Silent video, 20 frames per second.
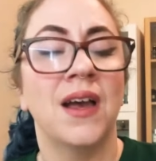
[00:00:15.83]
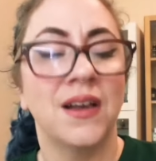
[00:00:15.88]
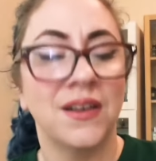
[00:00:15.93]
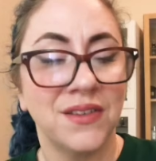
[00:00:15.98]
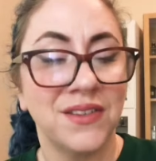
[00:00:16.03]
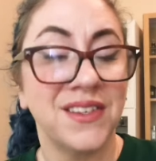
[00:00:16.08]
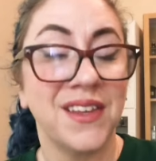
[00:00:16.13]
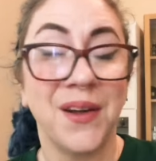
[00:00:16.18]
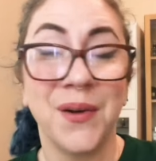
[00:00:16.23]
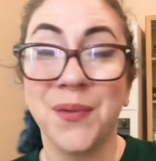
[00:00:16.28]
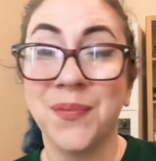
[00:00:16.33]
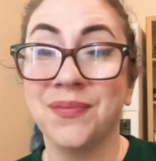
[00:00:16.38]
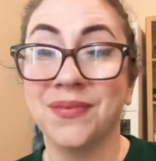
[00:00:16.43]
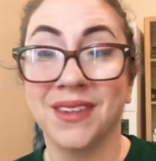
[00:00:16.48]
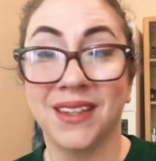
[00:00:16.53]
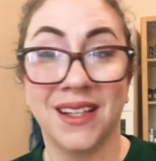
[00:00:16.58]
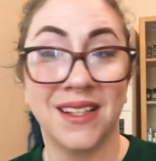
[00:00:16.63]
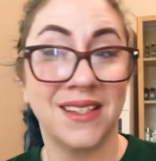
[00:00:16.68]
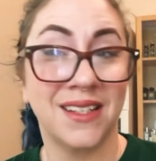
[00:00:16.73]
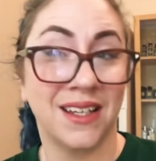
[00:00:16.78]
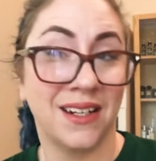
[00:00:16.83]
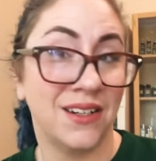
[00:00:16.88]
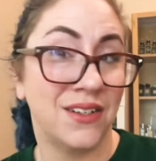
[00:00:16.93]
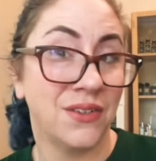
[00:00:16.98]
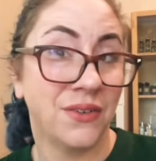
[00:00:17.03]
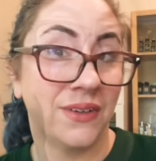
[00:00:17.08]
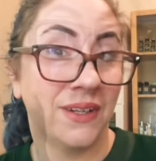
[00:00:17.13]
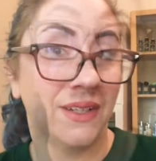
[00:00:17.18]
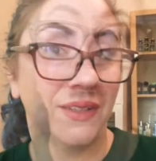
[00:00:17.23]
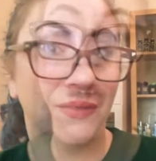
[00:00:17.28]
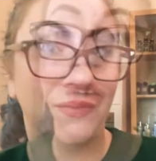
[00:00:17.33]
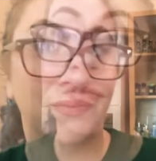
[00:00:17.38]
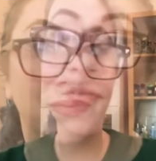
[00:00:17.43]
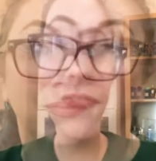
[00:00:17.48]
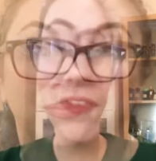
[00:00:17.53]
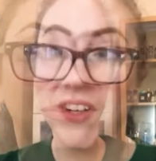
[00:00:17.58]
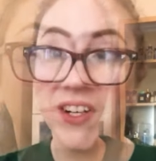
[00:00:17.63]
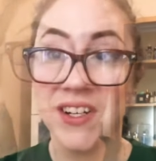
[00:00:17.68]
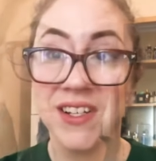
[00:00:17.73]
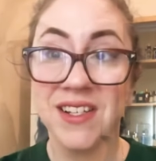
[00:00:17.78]
So let's get into it.
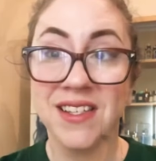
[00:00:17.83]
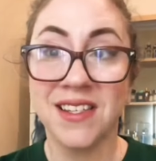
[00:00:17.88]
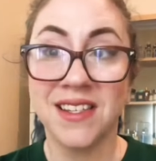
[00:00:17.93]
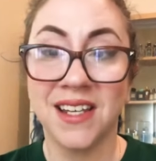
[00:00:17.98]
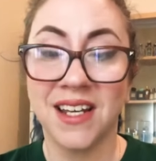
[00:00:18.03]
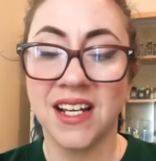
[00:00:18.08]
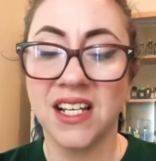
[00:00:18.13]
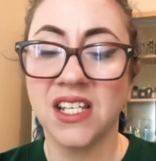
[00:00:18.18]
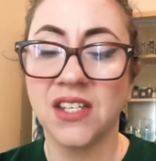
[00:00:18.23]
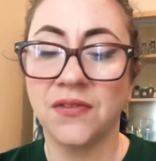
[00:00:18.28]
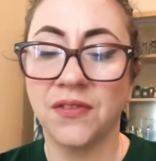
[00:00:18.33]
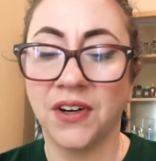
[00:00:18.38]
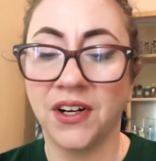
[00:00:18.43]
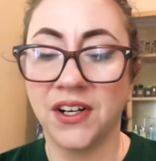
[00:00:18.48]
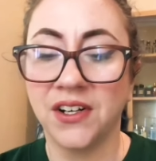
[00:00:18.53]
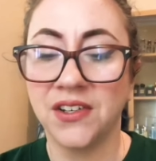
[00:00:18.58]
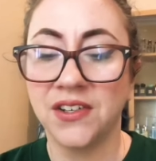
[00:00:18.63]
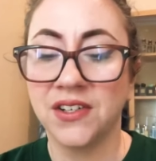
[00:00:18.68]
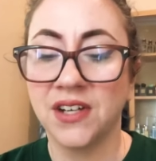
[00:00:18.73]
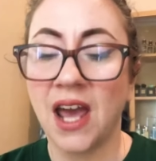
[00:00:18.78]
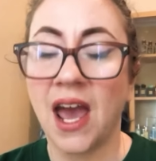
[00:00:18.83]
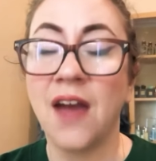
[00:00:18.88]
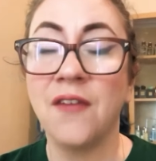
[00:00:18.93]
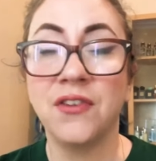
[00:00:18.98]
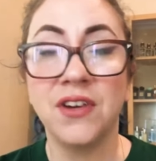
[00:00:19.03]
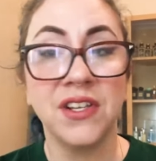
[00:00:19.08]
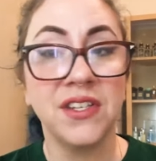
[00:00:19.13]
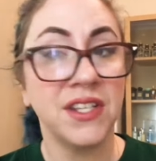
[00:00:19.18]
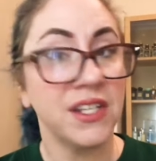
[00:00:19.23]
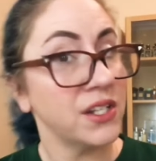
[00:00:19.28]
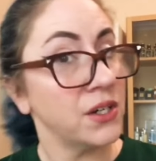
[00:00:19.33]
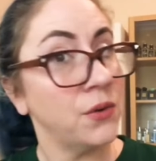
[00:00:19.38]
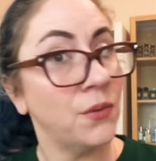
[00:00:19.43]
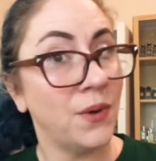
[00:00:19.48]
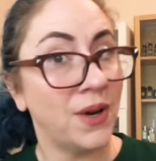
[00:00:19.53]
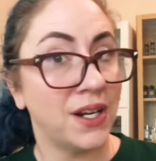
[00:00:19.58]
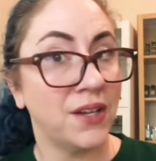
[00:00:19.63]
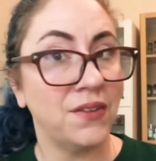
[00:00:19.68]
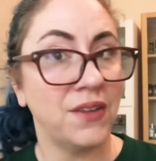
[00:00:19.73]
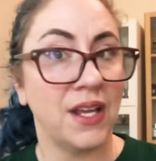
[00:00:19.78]
First things first, every single
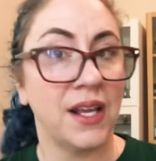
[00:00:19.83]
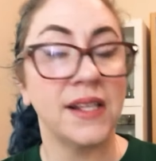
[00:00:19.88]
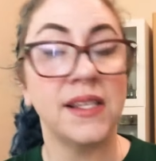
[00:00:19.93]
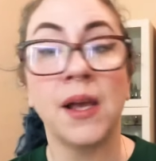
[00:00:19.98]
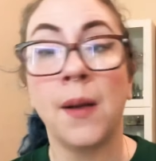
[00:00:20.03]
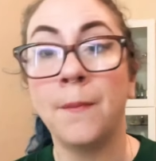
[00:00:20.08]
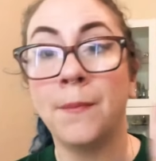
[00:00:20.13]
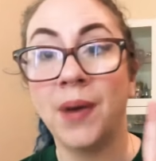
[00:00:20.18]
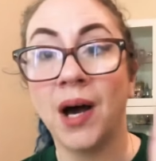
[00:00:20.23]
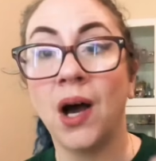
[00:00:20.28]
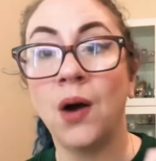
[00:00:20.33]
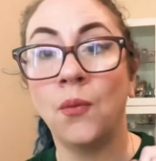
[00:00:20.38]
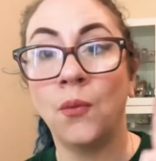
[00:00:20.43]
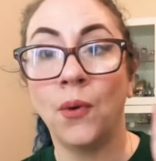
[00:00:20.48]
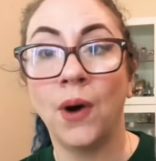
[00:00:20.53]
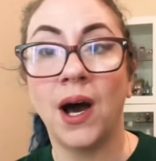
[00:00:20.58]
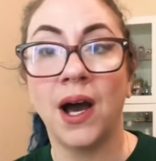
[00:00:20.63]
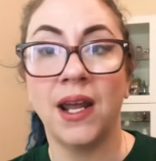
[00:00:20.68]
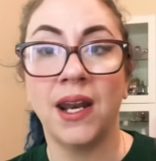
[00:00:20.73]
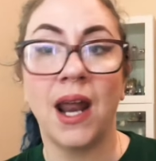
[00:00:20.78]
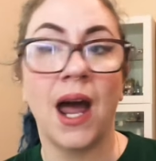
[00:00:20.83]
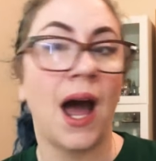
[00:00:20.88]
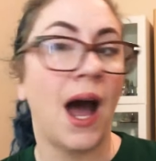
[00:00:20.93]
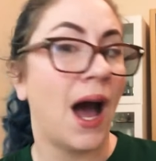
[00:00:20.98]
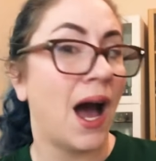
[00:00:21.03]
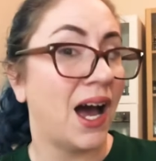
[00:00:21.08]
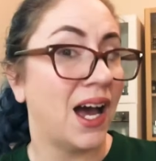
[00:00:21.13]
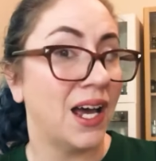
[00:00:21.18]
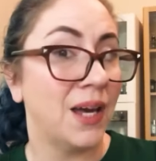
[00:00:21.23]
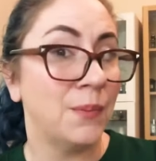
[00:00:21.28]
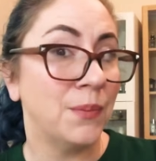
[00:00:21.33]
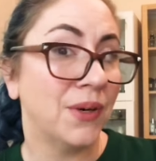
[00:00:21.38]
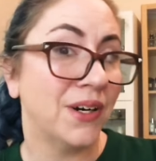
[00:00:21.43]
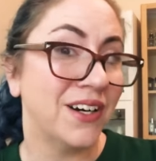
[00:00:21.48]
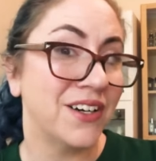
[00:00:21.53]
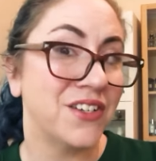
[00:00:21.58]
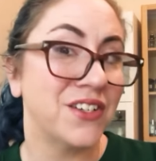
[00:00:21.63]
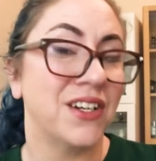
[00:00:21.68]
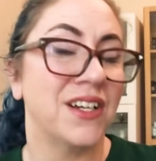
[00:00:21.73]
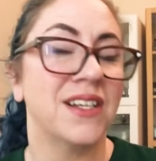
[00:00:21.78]
one of these but one I
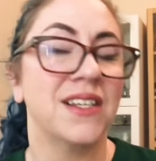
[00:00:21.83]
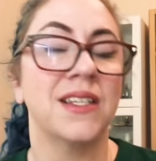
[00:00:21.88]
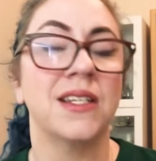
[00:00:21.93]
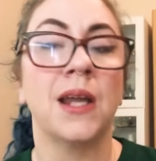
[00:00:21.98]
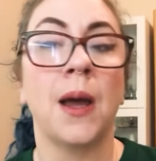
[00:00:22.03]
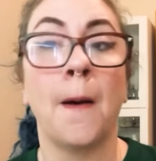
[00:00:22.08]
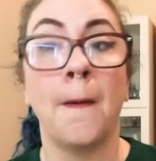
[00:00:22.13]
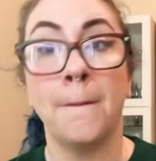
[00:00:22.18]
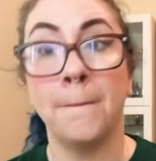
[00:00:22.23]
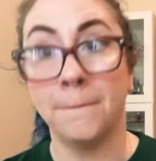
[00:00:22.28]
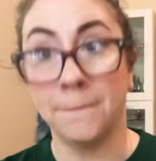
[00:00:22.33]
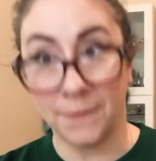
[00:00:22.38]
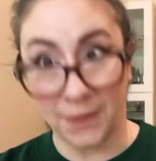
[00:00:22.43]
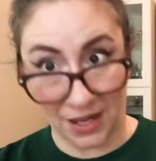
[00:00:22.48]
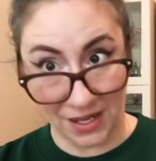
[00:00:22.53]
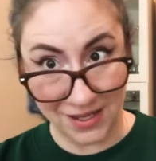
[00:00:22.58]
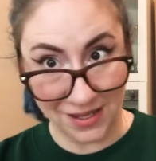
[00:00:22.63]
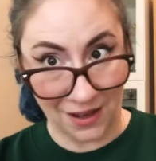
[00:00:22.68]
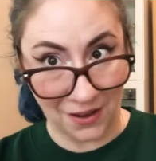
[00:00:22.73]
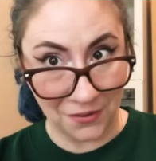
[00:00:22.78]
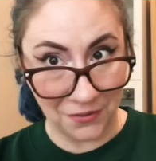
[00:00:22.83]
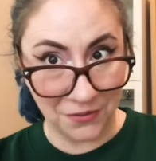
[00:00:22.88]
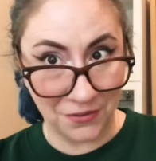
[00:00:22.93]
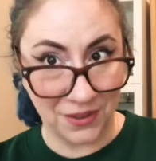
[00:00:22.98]
purchased myself.